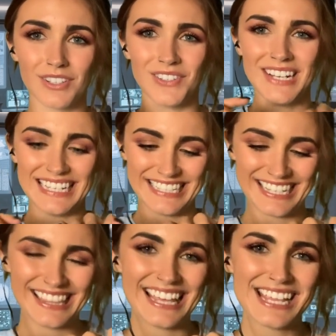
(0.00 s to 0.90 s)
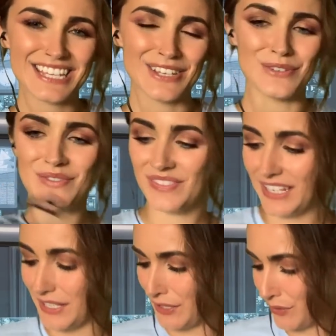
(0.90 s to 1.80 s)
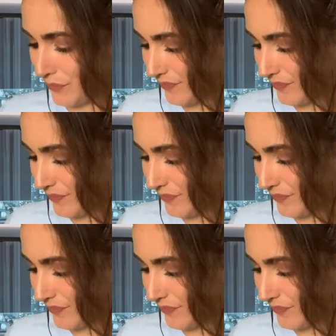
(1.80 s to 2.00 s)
Great. Thank you. Thank you.